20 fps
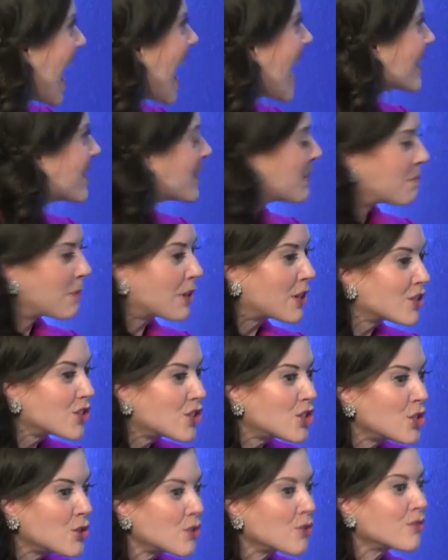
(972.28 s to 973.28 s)
Yes,
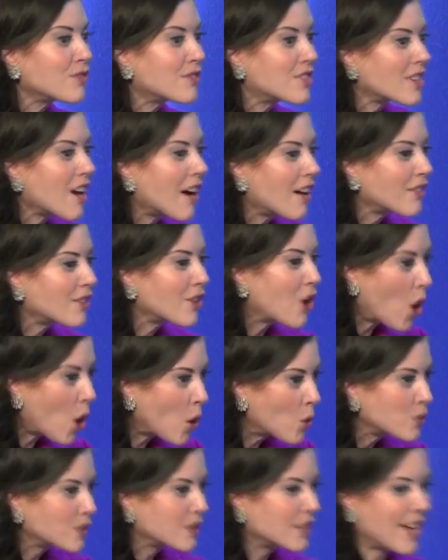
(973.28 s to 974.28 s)
because you've done
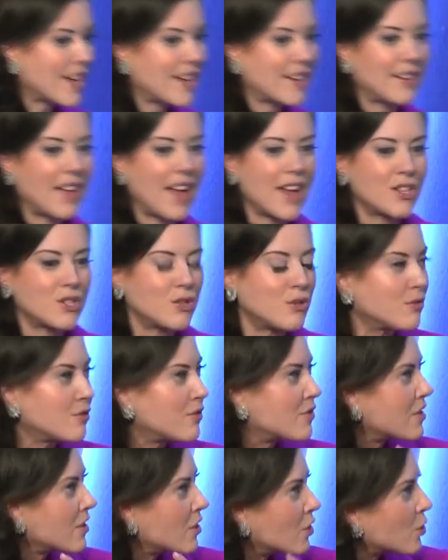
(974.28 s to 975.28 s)
wholesale and
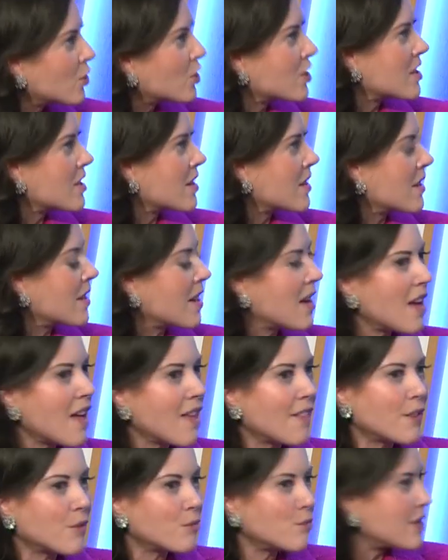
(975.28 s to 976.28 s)
you've looked at
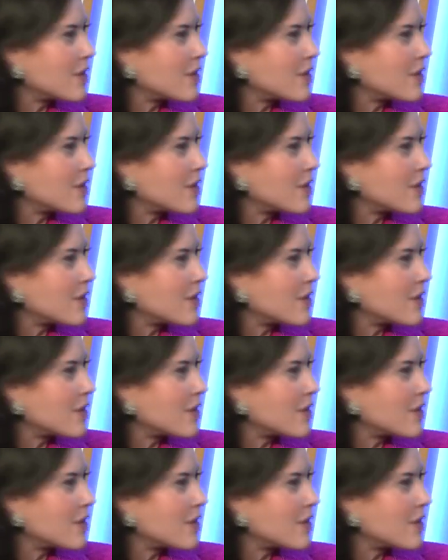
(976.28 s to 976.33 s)
the